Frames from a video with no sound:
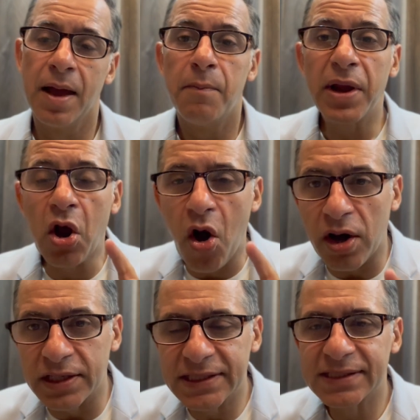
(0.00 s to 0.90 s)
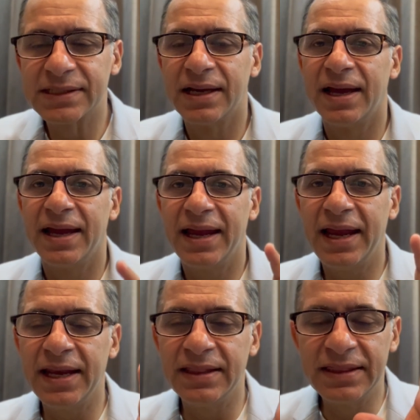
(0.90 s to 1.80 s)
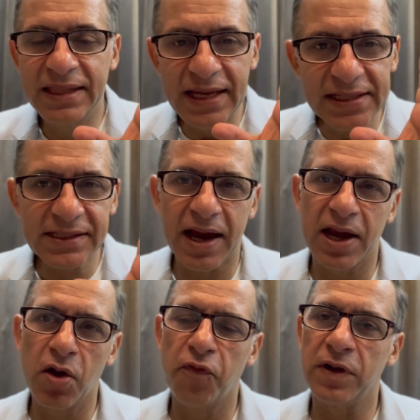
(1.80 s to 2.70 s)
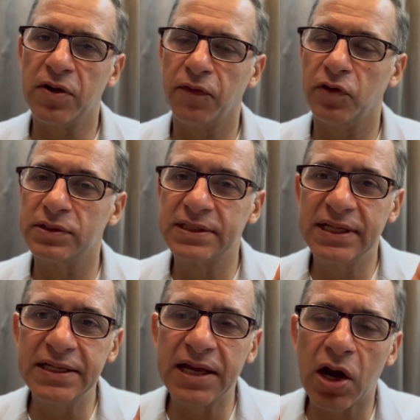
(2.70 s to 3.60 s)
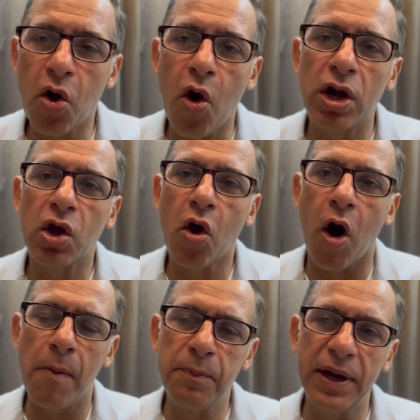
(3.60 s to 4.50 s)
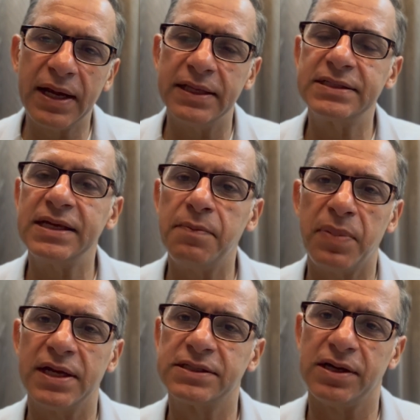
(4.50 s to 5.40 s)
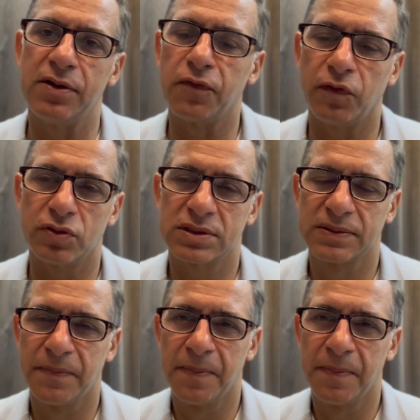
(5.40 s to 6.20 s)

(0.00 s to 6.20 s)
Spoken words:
Because in these kind of interviews, these are called competency based interviews,